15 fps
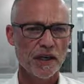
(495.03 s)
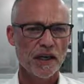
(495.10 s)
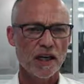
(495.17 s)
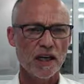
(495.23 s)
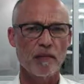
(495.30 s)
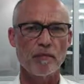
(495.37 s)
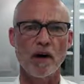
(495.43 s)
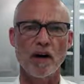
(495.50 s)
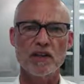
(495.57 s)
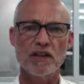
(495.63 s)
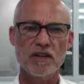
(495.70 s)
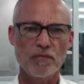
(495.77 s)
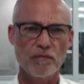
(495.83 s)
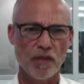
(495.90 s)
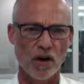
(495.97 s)
Emotions
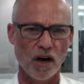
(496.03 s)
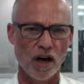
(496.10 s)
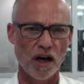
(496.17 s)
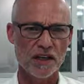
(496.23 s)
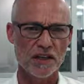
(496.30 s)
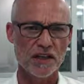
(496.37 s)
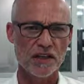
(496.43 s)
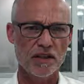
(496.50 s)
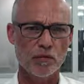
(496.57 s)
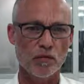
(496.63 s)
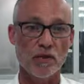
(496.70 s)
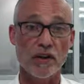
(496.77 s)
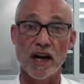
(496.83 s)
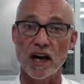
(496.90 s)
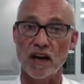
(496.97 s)
and biases,
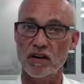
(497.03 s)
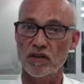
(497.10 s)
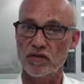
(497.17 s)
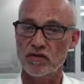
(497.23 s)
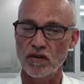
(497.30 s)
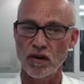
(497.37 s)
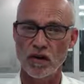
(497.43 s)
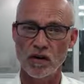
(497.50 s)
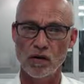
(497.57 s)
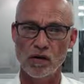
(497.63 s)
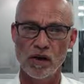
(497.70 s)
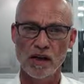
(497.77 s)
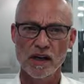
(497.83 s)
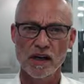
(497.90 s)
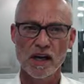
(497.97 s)
without control,
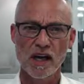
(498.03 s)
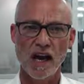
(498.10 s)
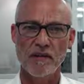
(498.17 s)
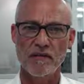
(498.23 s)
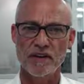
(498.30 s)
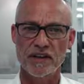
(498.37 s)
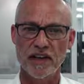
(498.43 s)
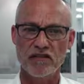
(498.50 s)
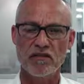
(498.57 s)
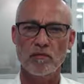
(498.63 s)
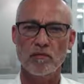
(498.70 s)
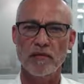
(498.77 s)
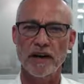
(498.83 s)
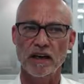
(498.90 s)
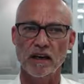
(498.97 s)
have a
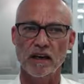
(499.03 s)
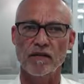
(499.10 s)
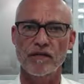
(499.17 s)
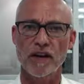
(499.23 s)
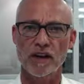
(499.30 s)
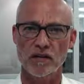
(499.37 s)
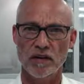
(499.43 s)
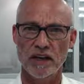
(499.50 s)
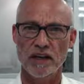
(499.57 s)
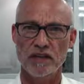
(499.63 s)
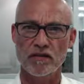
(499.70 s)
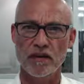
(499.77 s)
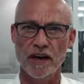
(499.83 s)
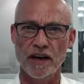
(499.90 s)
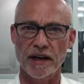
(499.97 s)
detrimental effect on our
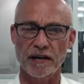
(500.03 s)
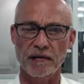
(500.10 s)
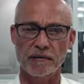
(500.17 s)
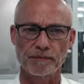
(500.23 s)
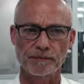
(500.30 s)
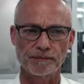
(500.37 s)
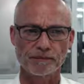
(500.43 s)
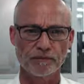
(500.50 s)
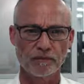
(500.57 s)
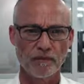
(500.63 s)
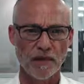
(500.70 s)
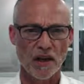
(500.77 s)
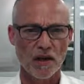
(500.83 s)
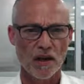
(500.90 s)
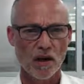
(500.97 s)
trading.
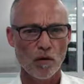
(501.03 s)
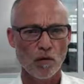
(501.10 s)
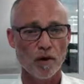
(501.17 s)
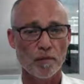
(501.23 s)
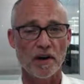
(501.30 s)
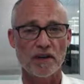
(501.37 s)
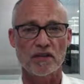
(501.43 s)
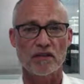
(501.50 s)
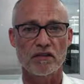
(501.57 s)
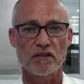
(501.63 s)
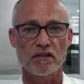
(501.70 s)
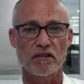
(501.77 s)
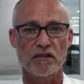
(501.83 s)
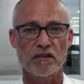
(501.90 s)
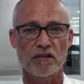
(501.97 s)
We must address
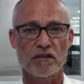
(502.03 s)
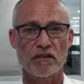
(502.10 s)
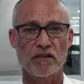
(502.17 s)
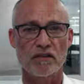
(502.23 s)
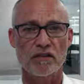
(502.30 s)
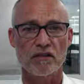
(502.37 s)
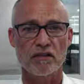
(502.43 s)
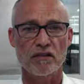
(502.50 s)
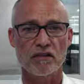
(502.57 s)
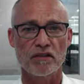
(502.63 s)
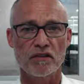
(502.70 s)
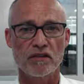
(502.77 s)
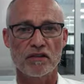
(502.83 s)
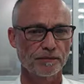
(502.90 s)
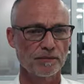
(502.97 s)
biases,
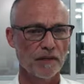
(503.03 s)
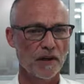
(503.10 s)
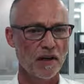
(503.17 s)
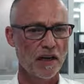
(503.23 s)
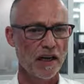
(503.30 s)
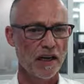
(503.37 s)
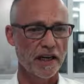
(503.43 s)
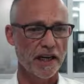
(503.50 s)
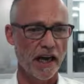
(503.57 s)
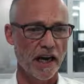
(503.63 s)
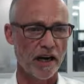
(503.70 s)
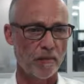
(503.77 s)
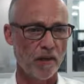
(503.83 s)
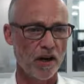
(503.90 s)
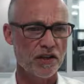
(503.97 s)
negate
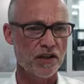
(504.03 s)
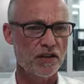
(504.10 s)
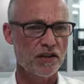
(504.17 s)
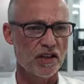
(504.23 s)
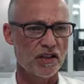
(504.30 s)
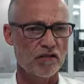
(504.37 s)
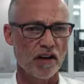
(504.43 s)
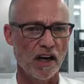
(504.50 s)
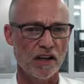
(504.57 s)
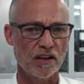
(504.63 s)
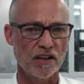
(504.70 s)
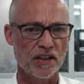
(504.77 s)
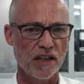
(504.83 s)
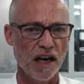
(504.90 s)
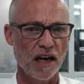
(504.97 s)
emotions, and trade in the
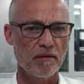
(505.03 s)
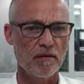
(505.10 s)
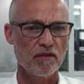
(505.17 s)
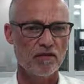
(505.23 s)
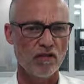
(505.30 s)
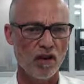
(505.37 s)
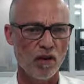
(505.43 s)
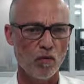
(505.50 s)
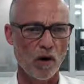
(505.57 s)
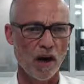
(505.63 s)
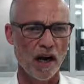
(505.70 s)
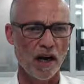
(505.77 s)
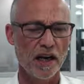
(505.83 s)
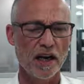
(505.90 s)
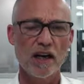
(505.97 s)
same controlled way,
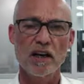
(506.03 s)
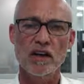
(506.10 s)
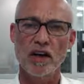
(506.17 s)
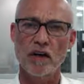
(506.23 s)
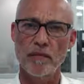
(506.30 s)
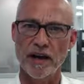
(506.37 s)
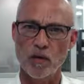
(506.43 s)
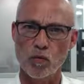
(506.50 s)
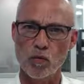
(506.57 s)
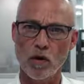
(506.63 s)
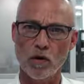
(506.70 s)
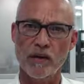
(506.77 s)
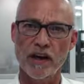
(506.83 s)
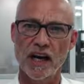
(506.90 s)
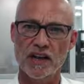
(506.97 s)
no matter what
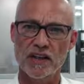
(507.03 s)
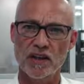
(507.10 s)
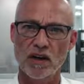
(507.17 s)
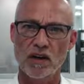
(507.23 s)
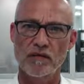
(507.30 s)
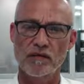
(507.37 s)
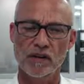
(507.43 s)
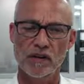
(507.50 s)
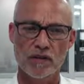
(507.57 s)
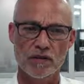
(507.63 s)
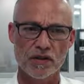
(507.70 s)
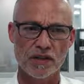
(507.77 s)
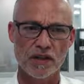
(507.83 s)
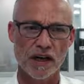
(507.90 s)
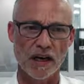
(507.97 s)
the outside
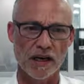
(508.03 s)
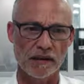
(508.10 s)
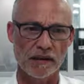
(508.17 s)
influences are.